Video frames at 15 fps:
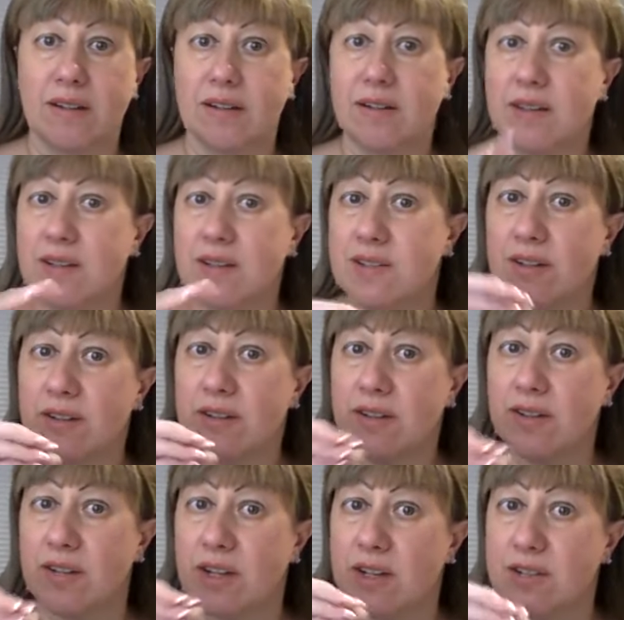these are the
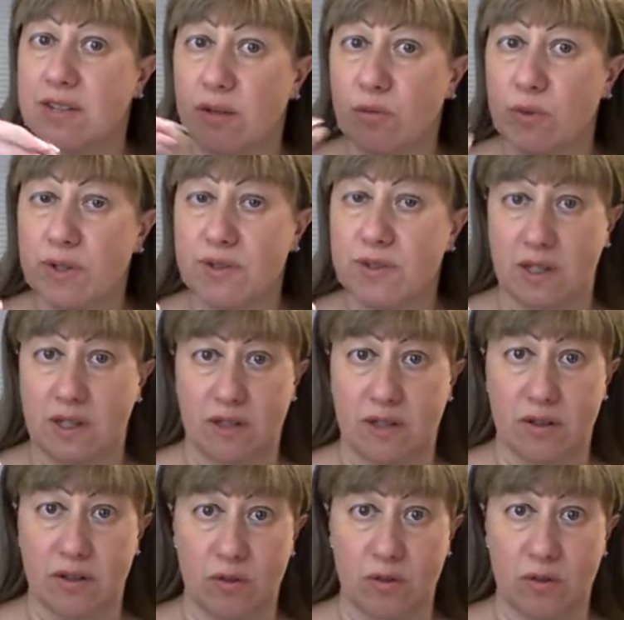things that we see. We